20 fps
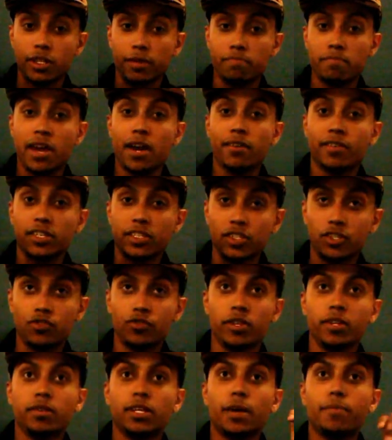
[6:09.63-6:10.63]
the American
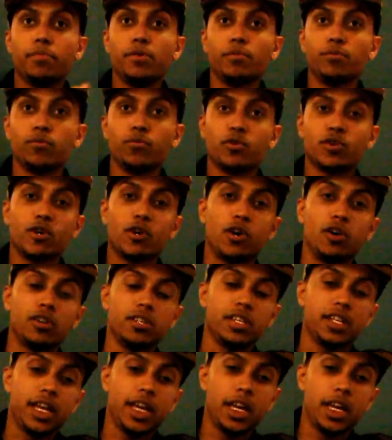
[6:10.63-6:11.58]
dream that people will call it.